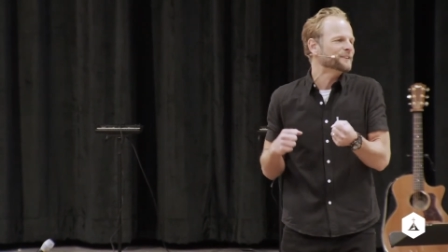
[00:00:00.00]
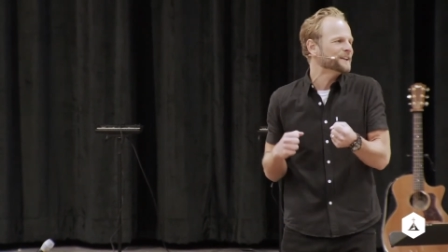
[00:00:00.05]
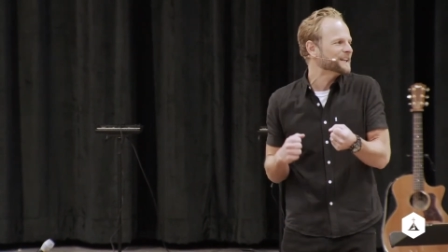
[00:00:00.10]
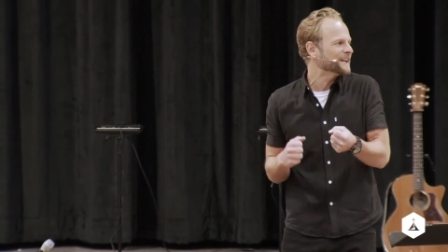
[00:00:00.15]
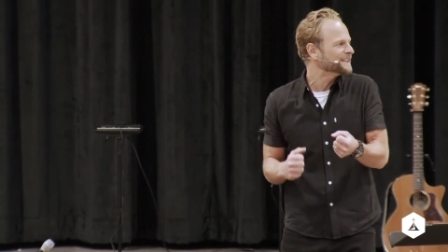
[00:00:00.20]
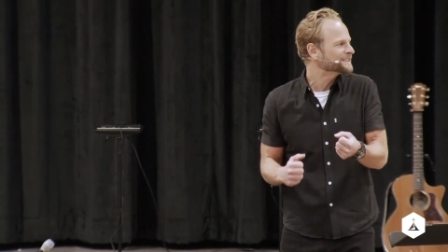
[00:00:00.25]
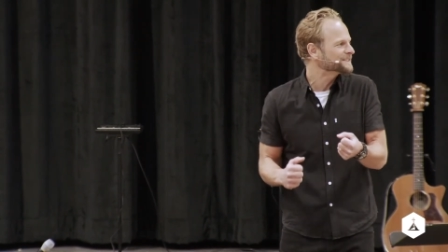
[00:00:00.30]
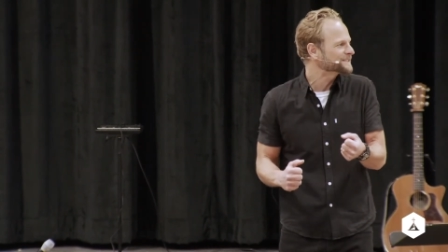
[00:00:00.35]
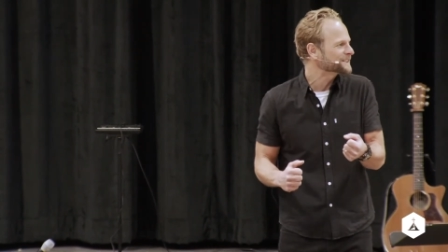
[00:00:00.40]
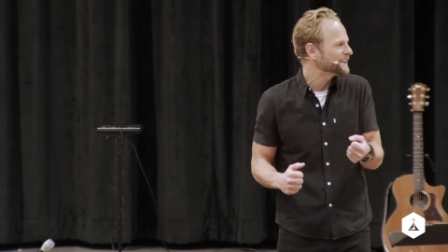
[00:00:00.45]

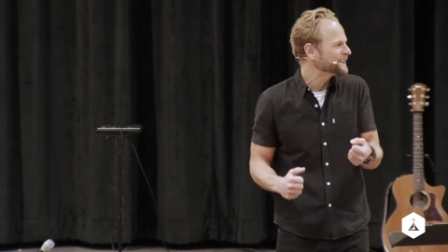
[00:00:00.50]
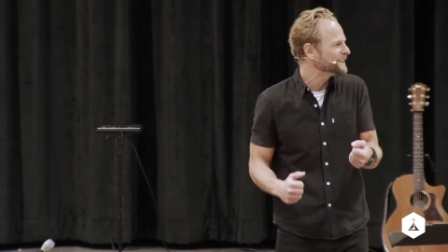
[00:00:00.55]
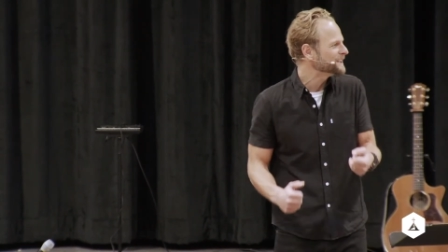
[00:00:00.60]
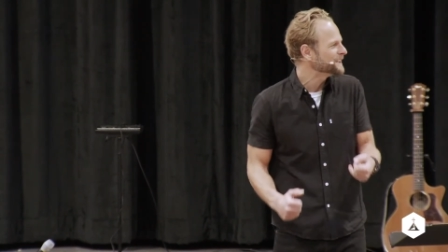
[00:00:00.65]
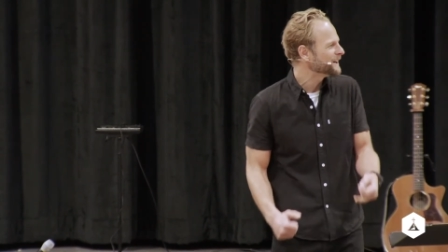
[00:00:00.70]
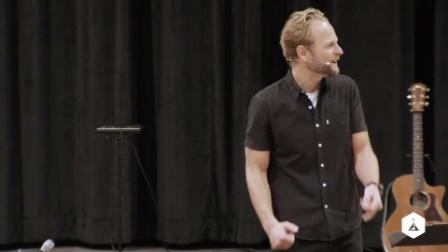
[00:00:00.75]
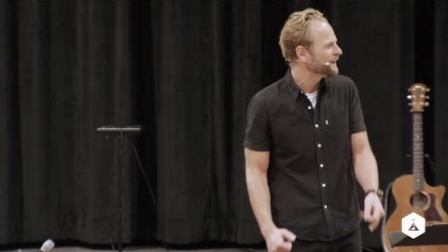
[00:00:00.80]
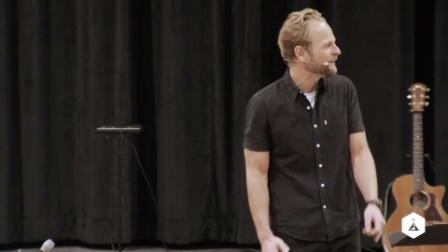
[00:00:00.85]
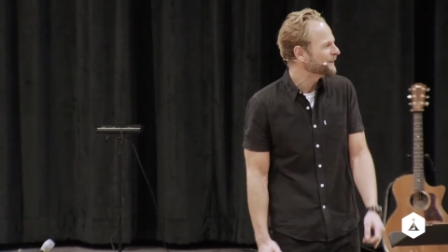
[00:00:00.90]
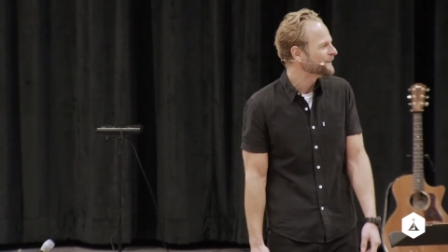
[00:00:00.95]
against it, you
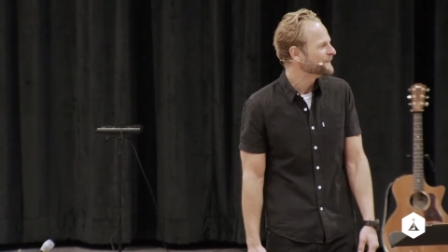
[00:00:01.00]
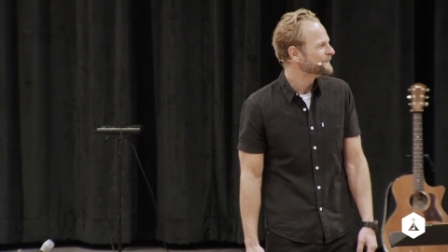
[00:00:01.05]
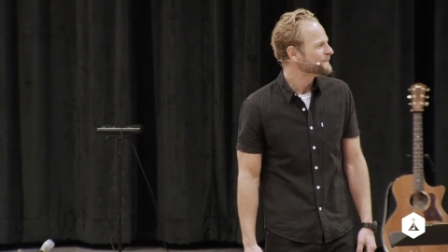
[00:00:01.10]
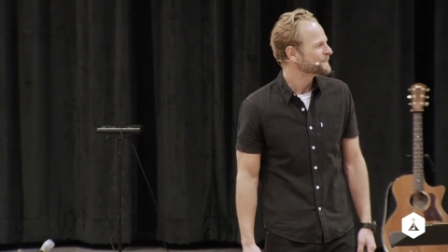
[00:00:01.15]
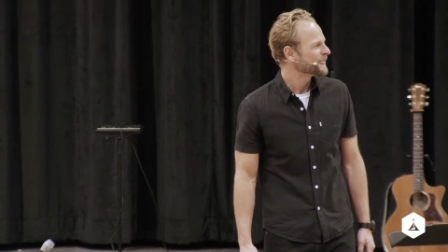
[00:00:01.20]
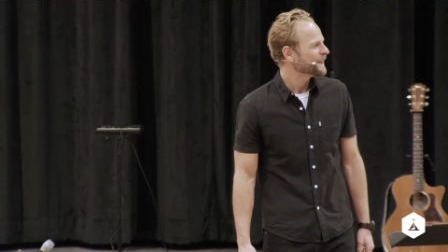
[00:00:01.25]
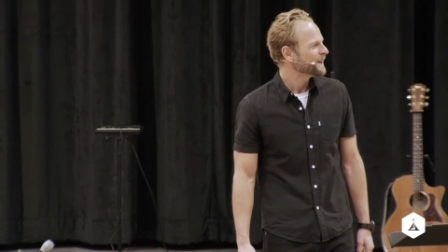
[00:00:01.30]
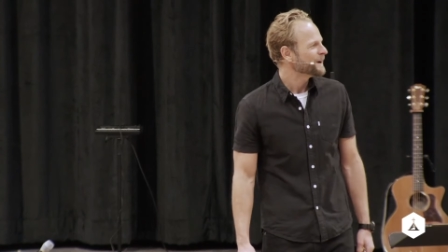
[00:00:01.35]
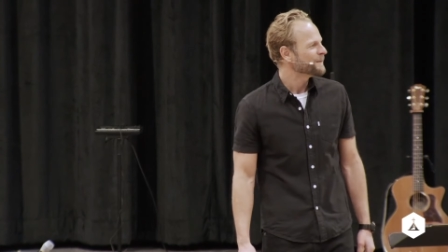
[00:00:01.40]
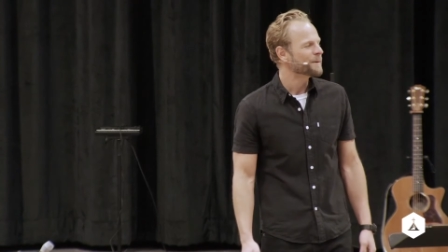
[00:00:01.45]
know?
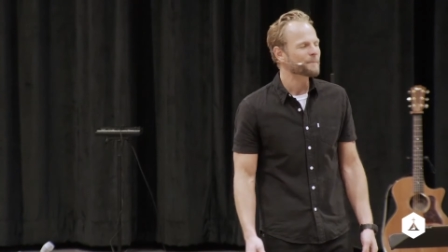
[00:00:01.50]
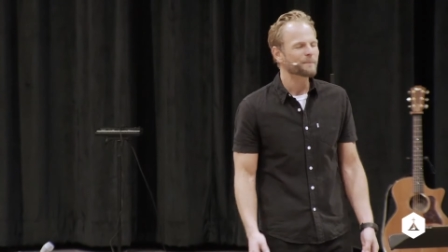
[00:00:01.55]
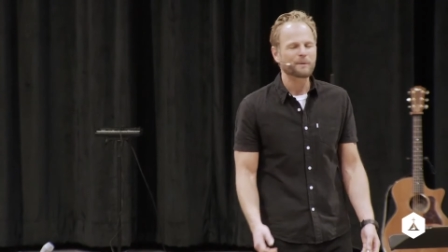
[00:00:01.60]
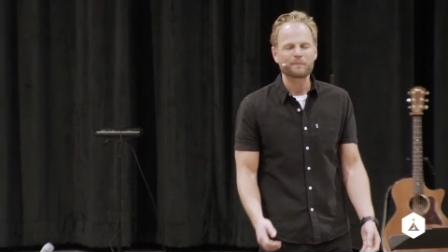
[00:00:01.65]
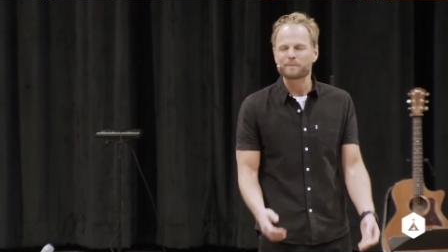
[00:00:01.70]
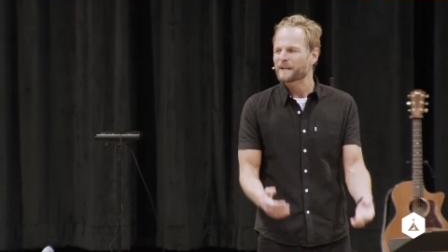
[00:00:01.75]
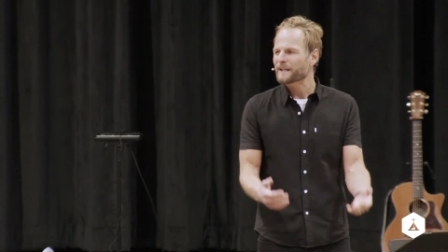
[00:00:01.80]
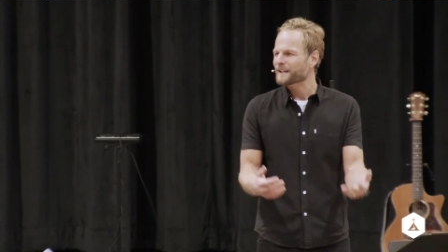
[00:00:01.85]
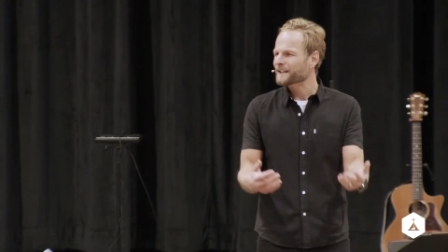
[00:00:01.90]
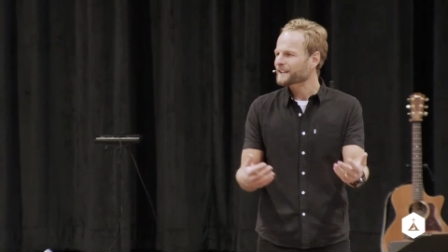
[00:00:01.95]
I remember
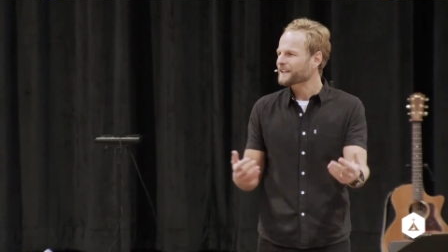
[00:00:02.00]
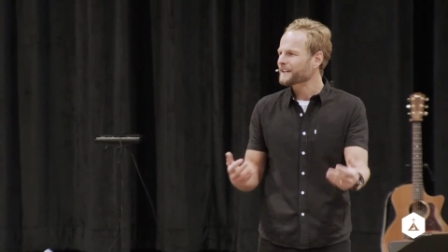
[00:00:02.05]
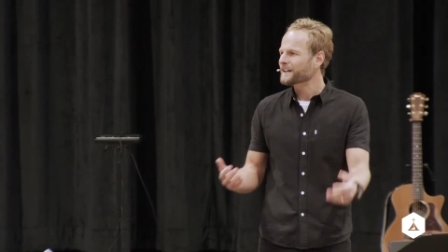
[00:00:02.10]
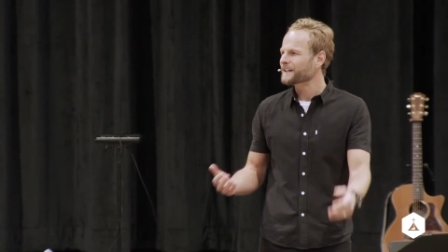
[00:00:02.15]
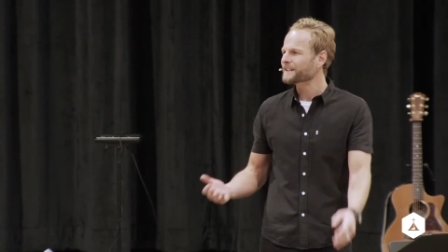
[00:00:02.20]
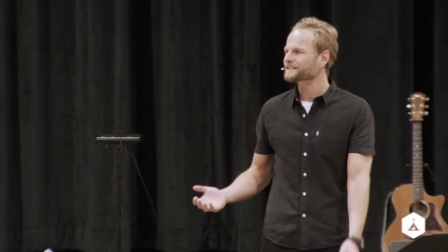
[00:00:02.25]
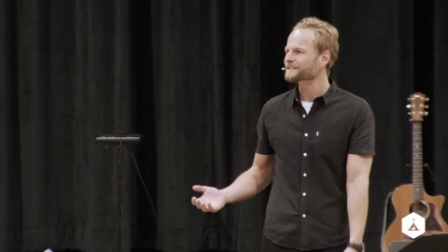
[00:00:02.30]
being a kid,